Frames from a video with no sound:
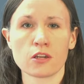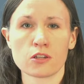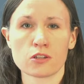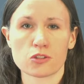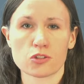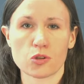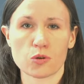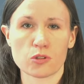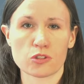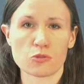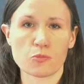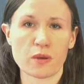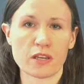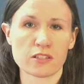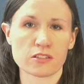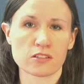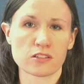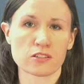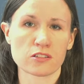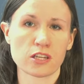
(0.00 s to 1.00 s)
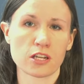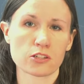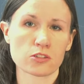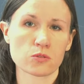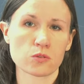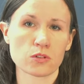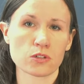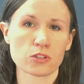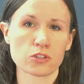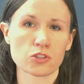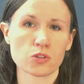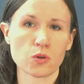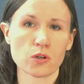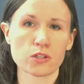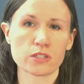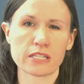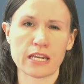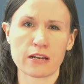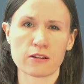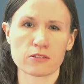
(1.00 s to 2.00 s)
so it's best to schedule a
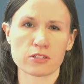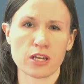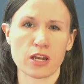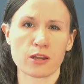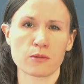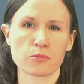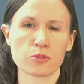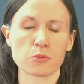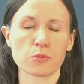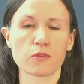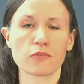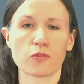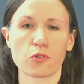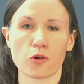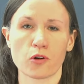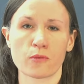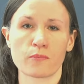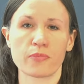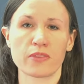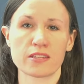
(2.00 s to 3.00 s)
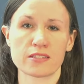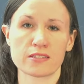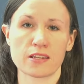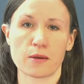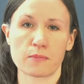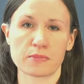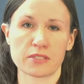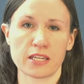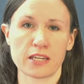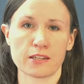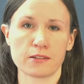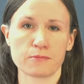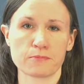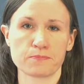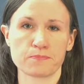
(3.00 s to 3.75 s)
short downtime to perform this update.